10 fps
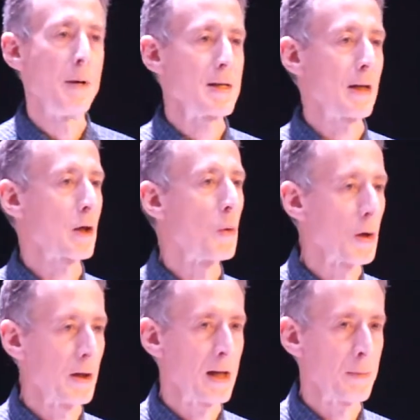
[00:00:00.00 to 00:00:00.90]
meeting
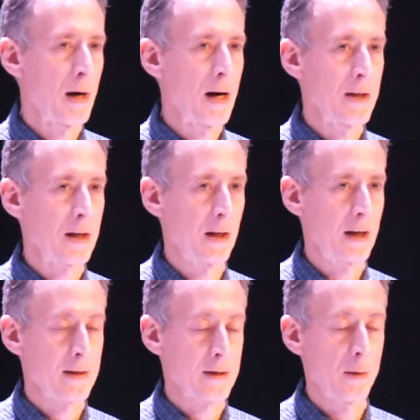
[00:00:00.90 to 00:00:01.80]
coordinated by the
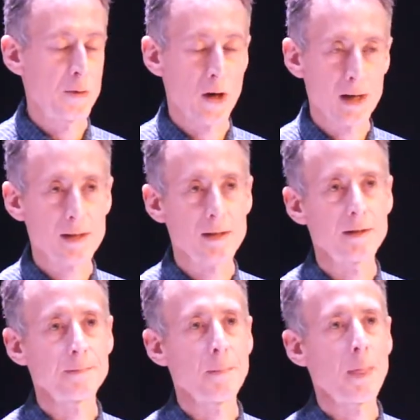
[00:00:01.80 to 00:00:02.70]
Kaleidoscope Trust,
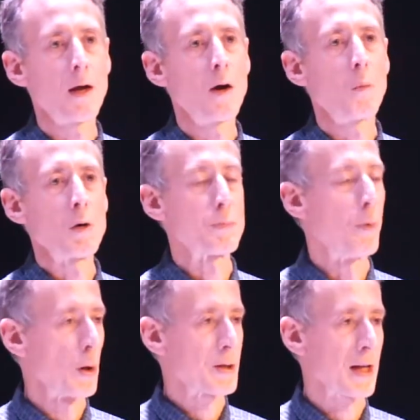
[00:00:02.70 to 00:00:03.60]
which
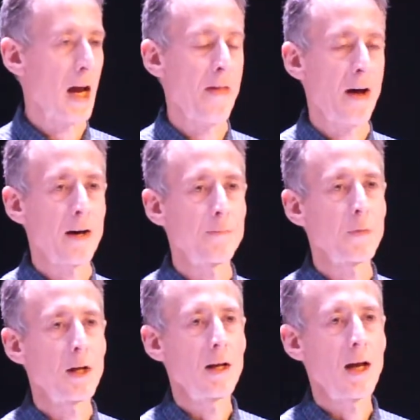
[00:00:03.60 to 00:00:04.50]
brought together
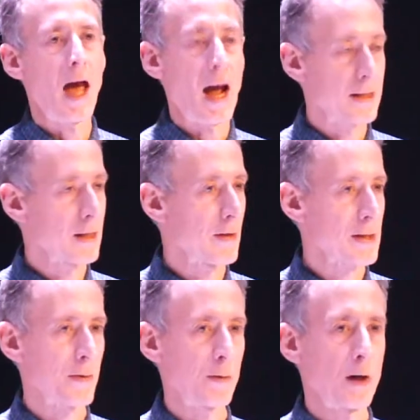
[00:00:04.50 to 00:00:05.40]

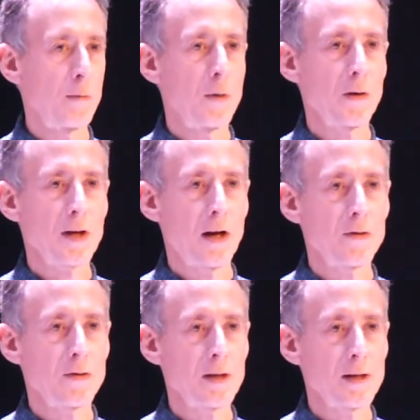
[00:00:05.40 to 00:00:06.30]
activists from Commonwealth
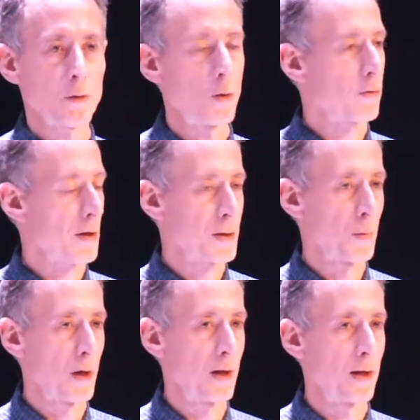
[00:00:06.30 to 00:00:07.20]
countries all across the
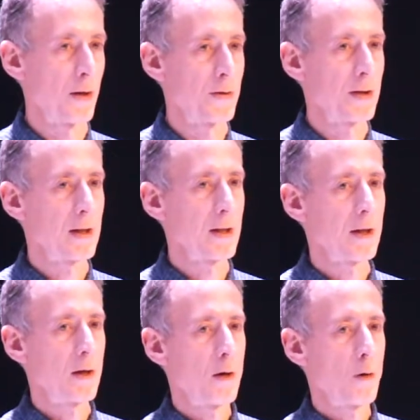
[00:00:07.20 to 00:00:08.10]
world,
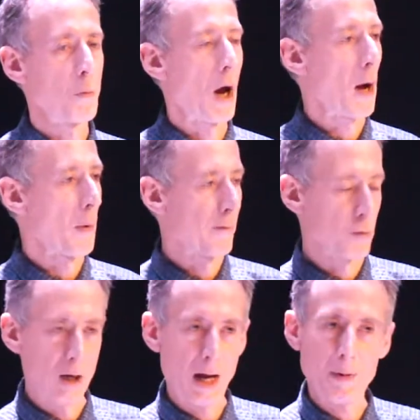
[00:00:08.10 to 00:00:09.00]
where we've
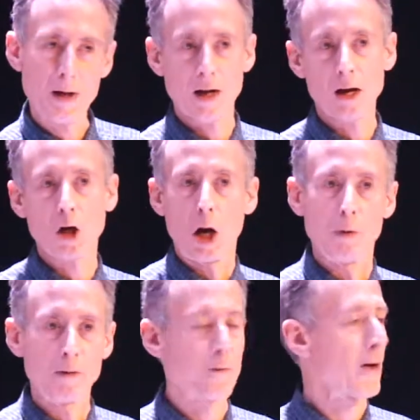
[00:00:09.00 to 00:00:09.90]
drawn up a
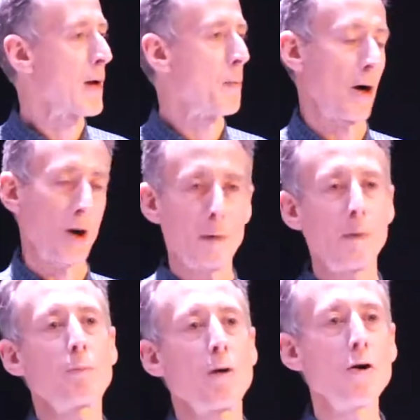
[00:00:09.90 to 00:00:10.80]
common framework, a
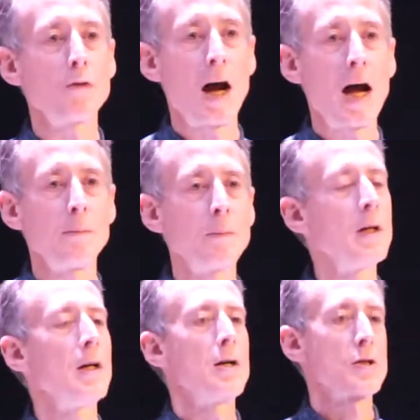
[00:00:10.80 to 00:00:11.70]
common program,
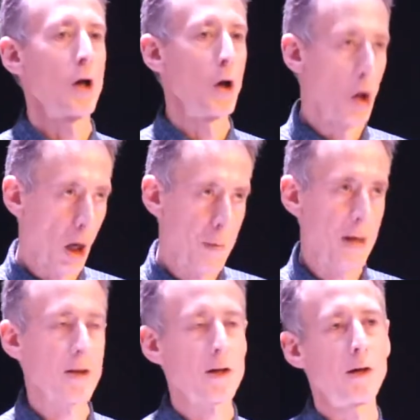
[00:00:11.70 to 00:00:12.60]
to
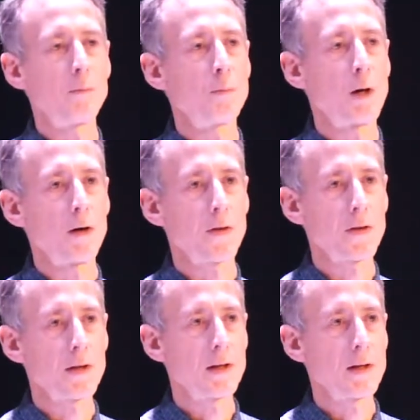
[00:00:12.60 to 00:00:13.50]
lobby the Commonwealth